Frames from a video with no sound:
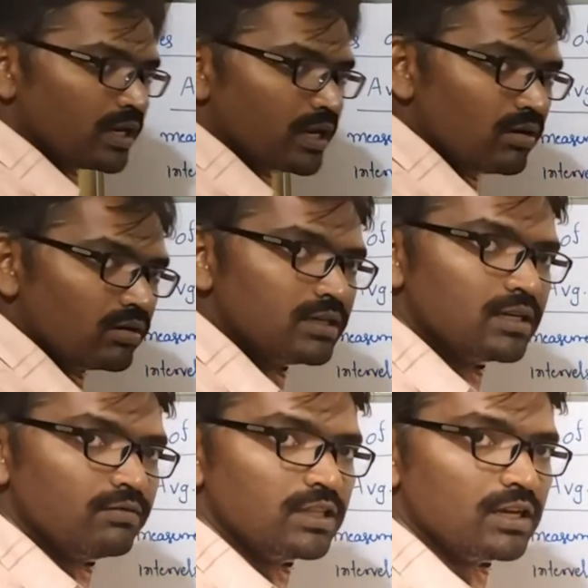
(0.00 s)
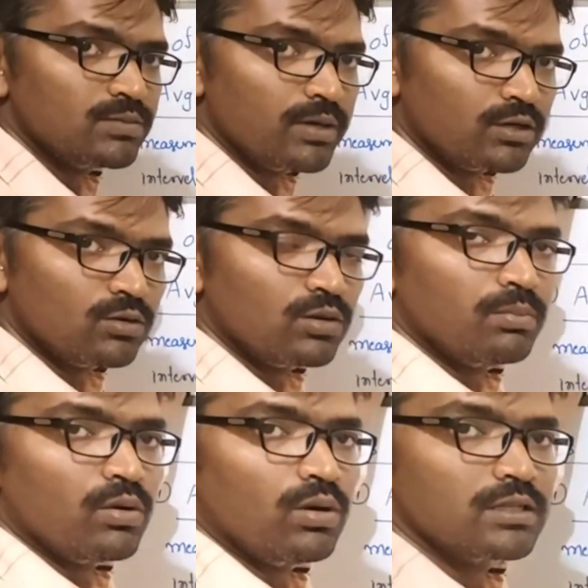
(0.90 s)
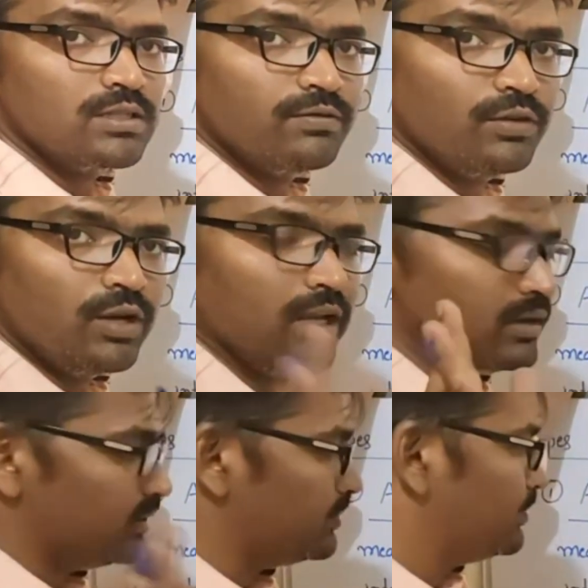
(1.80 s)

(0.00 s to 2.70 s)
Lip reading: the reactants and with respect to the products, if you take.